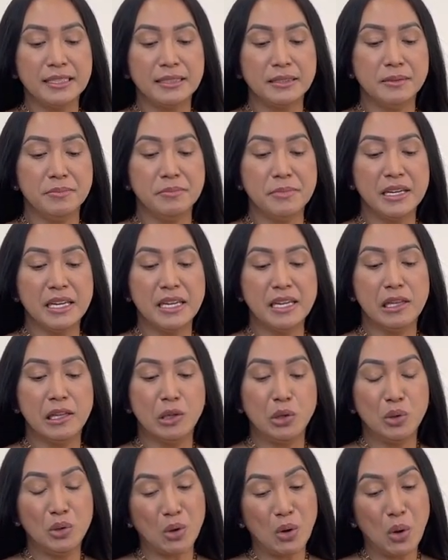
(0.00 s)
me
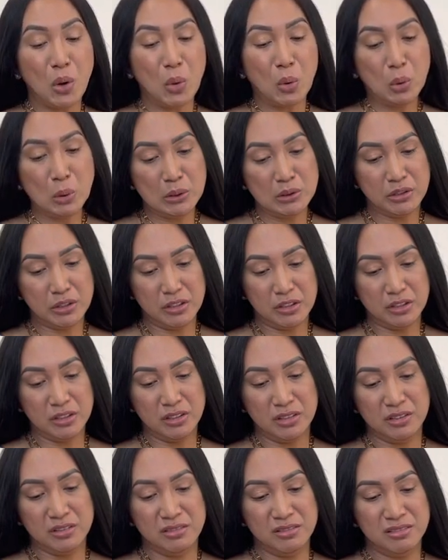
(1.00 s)
look
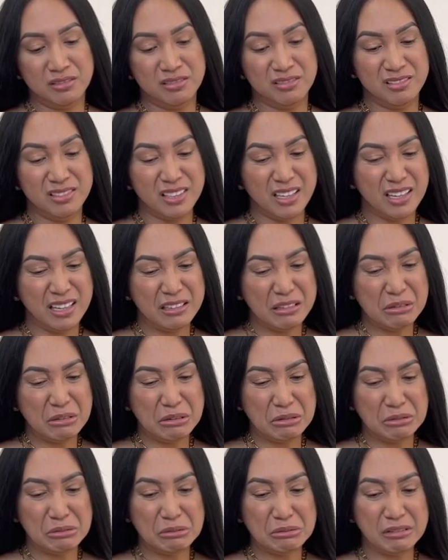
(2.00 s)
older. I don't
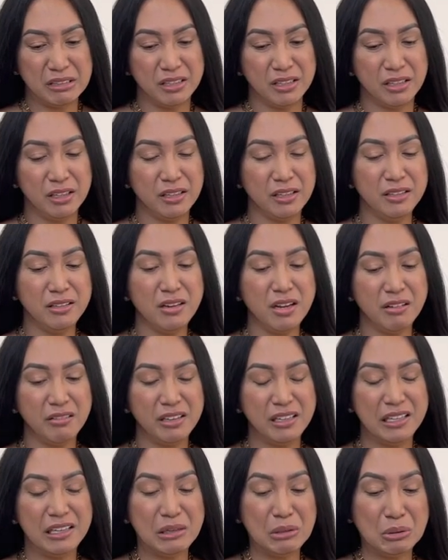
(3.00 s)
know, not
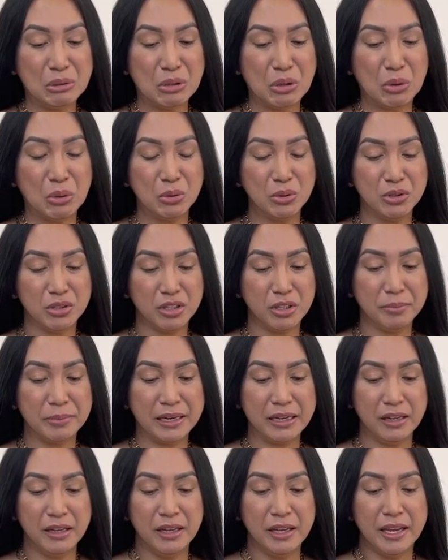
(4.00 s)
really look older,
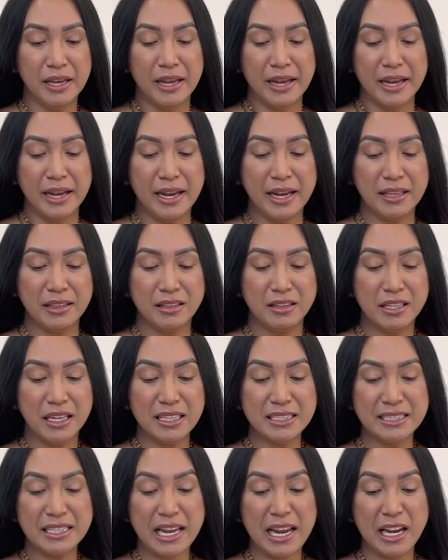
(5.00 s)
but it
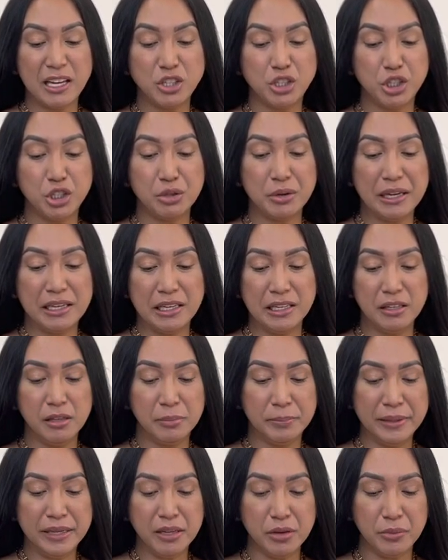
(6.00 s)
does age you a little
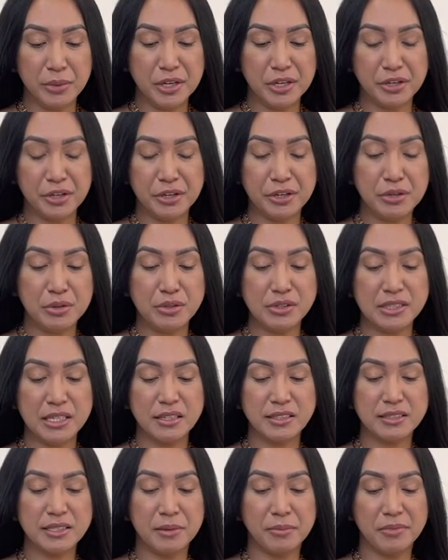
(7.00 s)
bit when you're using
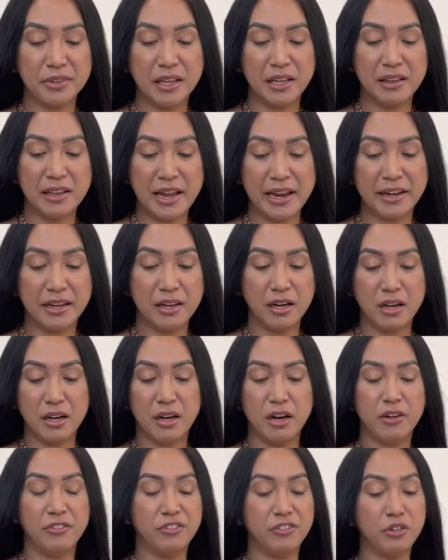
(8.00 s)
something like
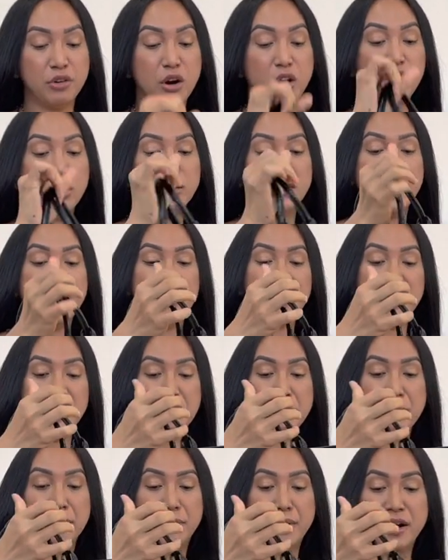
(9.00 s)
of crocodile
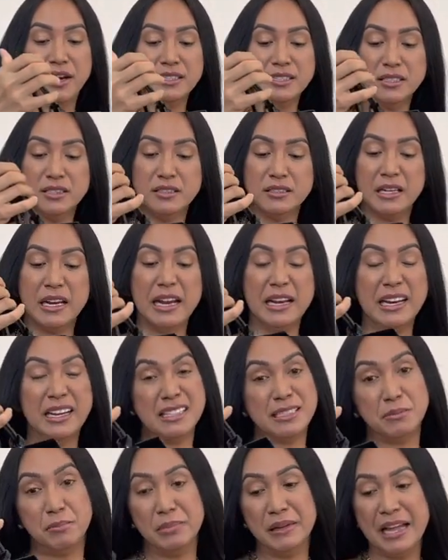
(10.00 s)
embossed and
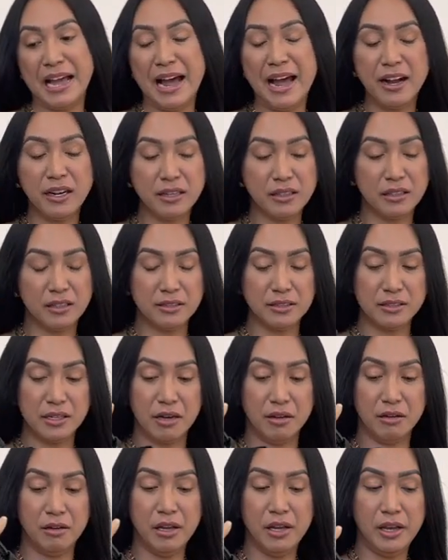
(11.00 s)
it's black.
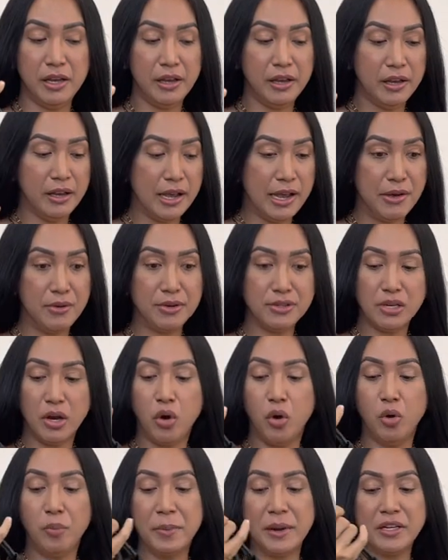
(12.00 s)
So I was
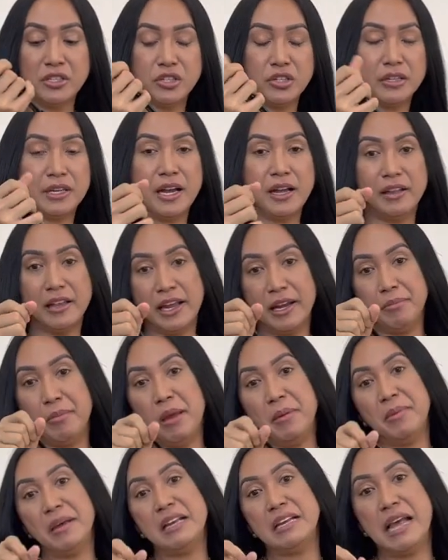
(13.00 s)
hoping to get like
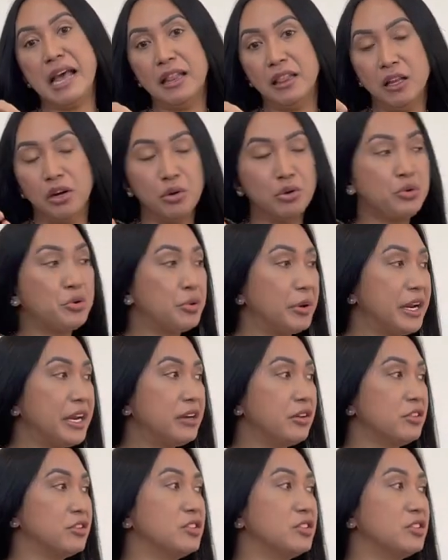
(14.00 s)
maybe yellow, green or